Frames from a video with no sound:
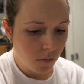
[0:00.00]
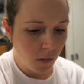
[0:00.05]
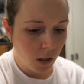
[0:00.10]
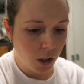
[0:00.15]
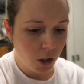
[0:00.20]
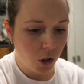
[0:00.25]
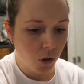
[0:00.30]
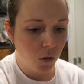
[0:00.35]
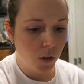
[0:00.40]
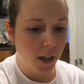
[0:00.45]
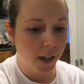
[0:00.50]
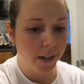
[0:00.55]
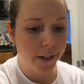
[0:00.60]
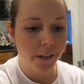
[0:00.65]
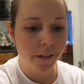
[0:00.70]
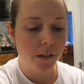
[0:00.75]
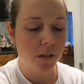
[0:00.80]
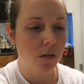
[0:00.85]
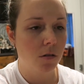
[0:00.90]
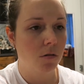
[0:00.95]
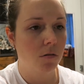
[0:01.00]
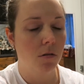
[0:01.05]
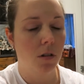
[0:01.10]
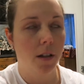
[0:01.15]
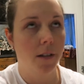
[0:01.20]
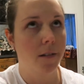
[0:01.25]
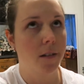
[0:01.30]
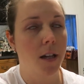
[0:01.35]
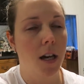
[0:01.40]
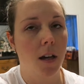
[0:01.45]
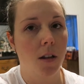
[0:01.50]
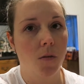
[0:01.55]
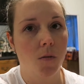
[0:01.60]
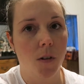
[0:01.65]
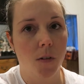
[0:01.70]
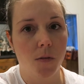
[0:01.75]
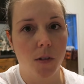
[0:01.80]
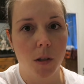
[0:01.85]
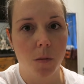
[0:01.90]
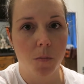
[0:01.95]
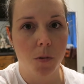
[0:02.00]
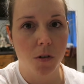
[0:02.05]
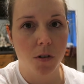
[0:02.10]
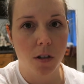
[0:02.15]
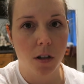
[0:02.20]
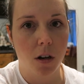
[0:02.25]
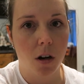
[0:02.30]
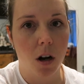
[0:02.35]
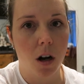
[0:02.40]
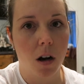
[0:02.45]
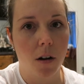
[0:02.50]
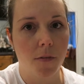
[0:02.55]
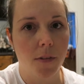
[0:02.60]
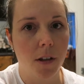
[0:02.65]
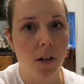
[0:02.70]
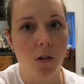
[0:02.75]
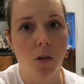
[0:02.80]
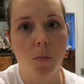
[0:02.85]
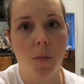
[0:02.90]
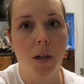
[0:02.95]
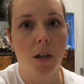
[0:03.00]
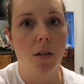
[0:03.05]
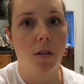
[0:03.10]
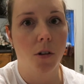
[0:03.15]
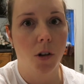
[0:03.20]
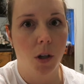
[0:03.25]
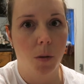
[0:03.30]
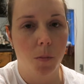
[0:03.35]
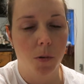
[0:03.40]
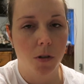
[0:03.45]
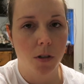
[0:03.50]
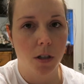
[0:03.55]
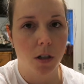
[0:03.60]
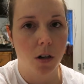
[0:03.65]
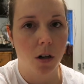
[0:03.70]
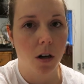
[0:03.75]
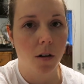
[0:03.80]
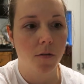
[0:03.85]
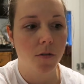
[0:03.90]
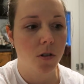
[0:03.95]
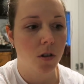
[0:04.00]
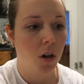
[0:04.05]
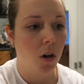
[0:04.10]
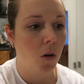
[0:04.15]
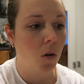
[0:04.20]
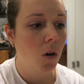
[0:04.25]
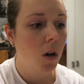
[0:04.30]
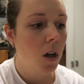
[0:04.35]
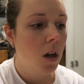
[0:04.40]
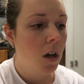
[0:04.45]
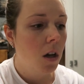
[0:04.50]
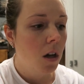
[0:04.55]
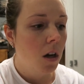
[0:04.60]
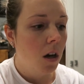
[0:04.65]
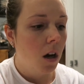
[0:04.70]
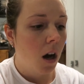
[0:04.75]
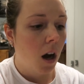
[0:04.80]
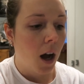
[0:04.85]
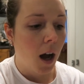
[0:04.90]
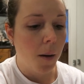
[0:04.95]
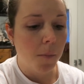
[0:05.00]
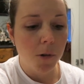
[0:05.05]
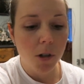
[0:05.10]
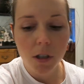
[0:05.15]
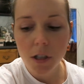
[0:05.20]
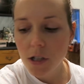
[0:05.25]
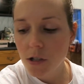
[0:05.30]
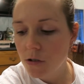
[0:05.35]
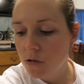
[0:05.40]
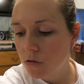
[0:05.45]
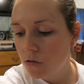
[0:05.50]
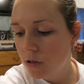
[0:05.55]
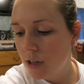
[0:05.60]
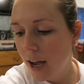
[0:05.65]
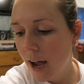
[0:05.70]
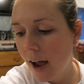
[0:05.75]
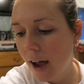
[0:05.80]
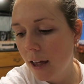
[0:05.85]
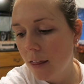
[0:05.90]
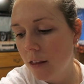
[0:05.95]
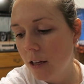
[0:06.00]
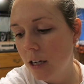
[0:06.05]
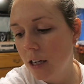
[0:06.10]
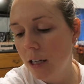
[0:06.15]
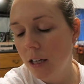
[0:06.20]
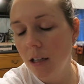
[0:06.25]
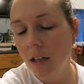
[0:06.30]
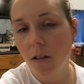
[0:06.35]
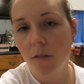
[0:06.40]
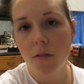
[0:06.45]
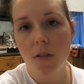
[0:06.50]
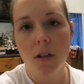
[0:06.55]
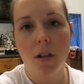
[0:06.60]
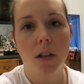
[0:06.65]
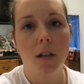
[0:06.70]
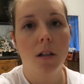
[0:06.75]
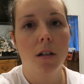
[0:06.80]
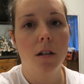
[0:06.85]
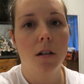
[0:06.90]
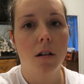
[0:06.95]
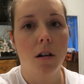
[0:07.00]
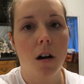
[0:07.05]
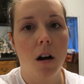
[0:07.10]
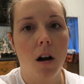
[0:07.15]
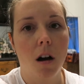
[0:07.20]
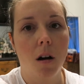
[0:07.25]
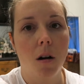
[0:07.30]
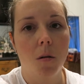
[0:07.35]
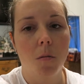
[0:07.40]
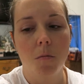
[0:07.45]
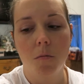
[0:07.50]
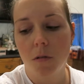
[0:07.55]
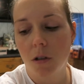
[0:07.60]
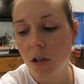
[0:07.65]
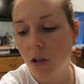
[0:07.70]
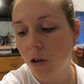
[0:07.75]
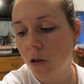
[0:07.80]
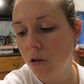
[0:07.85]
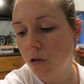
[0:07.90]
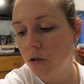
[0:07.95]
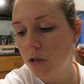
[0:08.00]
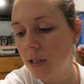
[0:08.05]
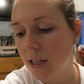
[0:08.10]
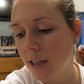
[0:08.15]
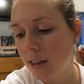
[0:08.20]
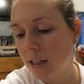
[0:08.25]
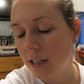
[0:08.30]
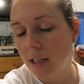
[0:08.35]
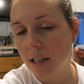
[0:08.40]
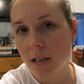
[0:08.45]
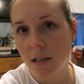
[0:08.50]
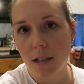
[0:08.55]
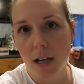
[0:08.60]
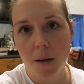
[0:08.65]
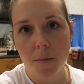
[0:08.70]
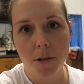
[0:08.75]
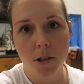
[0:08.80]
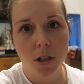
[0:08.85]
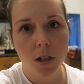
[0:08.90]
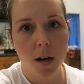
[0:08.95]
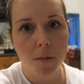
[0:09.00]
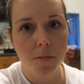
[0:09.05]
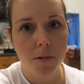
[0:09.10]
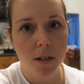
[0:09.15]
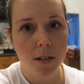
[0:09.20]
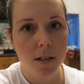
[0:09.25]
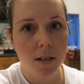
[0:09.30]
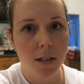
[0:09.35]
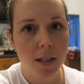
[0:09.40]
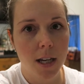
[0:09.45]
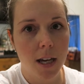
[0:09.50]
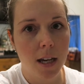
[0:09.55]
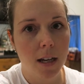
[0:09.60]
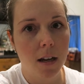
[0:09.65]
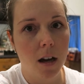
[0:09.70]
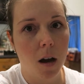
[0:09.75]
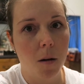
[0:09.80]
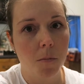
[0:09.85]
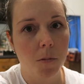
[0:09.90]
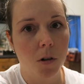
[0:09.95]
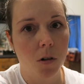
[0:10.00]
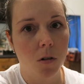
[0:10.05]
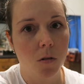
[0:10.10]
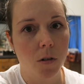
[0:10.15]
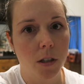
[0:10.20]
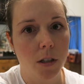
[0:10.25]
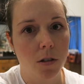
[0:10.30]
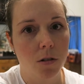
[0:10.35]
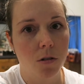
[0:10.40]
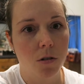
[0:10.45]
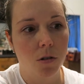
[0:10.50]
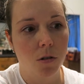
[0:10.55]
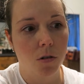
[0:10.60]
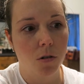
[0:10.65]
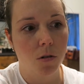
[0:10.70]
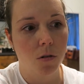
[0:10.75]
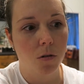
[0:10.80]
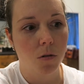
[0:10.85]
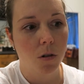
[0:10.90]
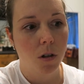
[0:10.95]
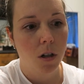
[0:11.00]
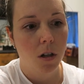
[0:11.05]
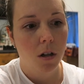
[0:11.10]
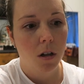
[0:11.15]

you get, let's say it's 15% off, then it will be 30% off. So I'm going to do that, and then any of the clothes that the consignment shop doesn't take, I'm going to